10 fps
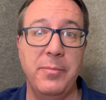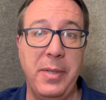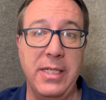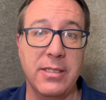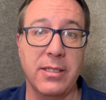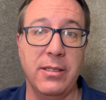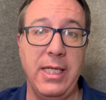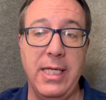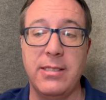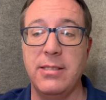basically.
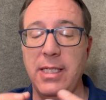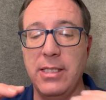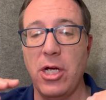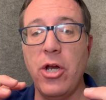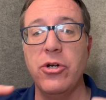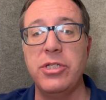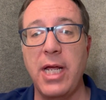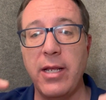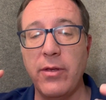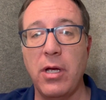It's it's
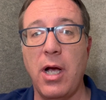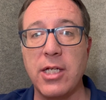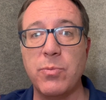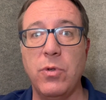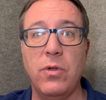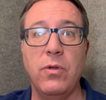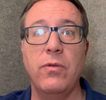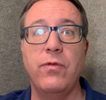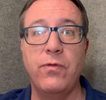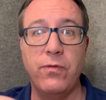understanding the gospel
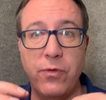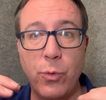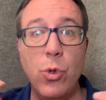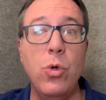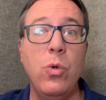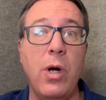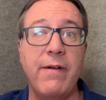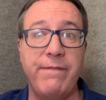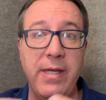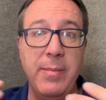through a
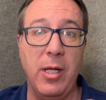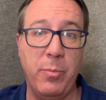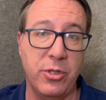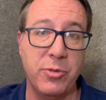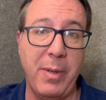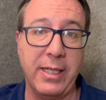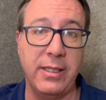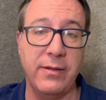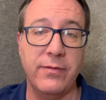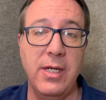female
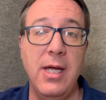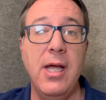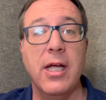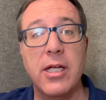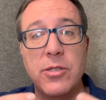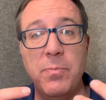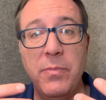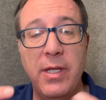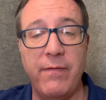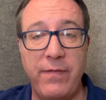perspective, because
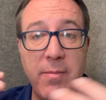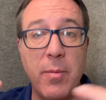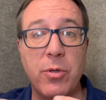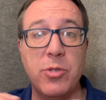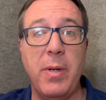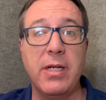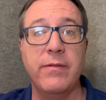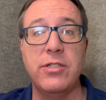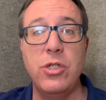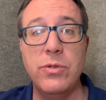the female perspective
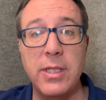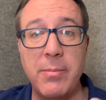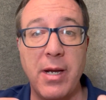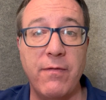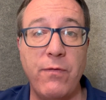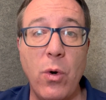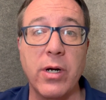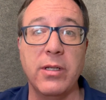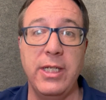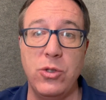is using
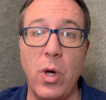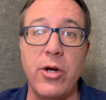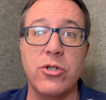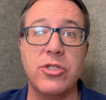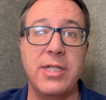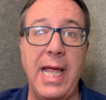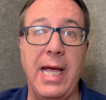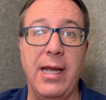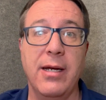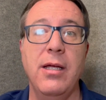metaphorically to
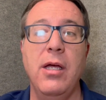understand